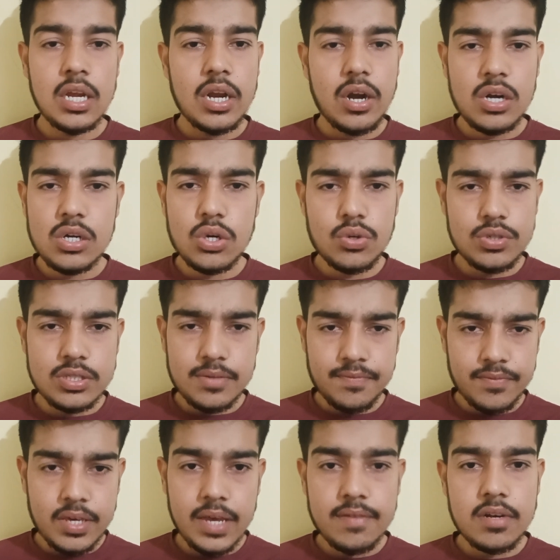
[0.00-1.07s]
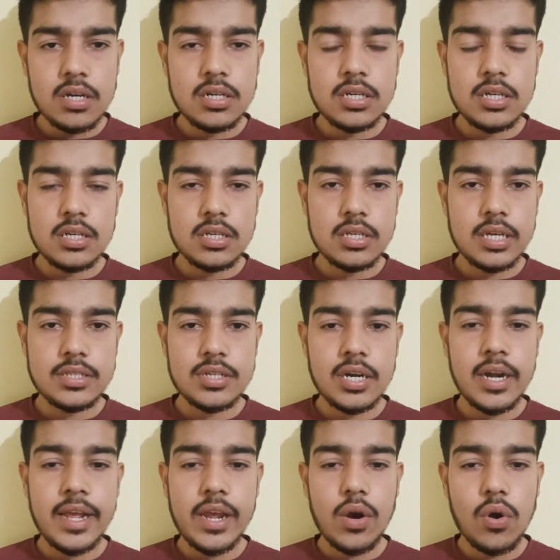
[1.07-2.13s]
altruism. We have learned
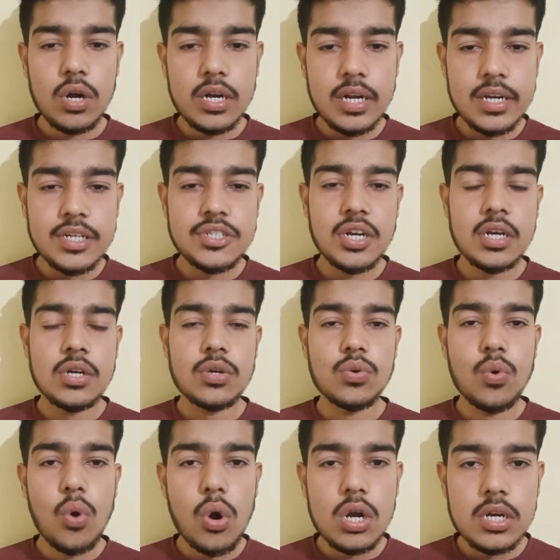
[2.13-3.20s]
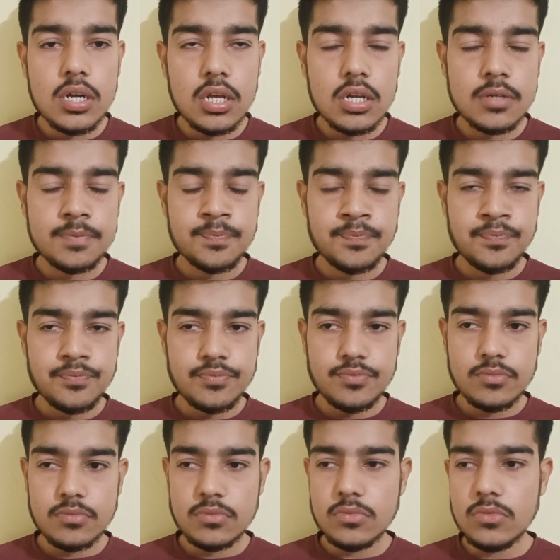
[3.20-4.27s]
yesterday alteration, to alter,
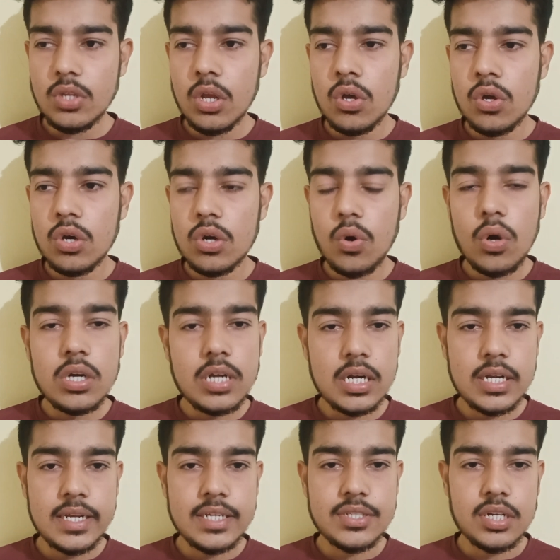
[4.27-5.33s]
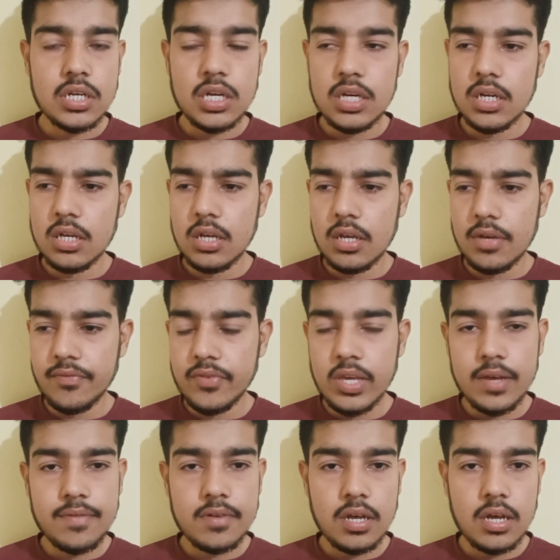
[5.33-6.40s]
or altercation. We
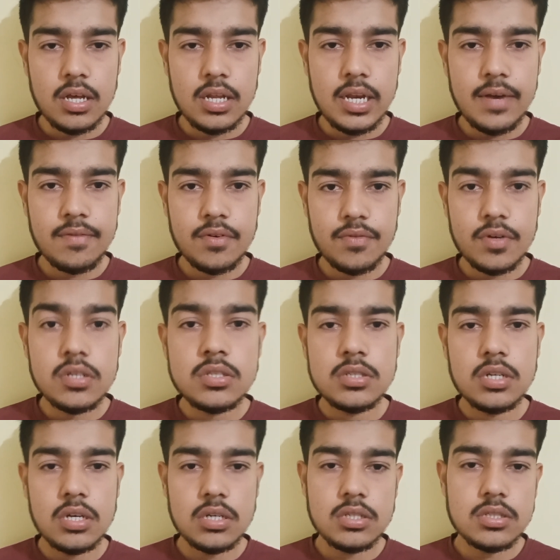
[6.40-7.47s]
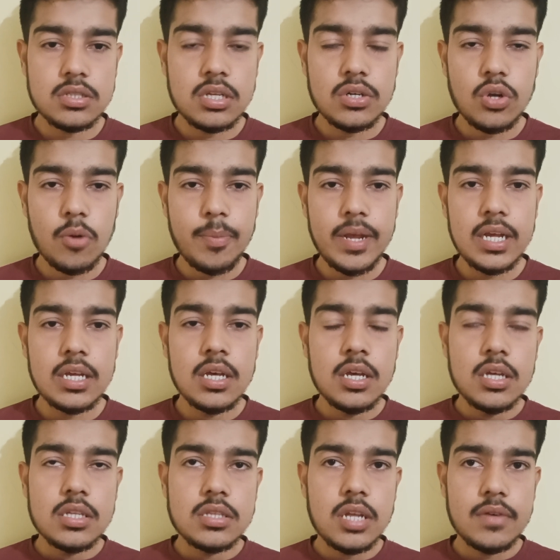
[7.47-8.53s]
have left one another topic,
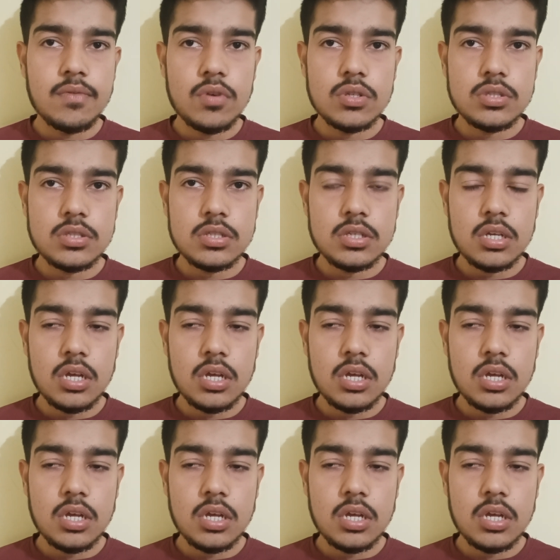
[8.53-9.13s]
that was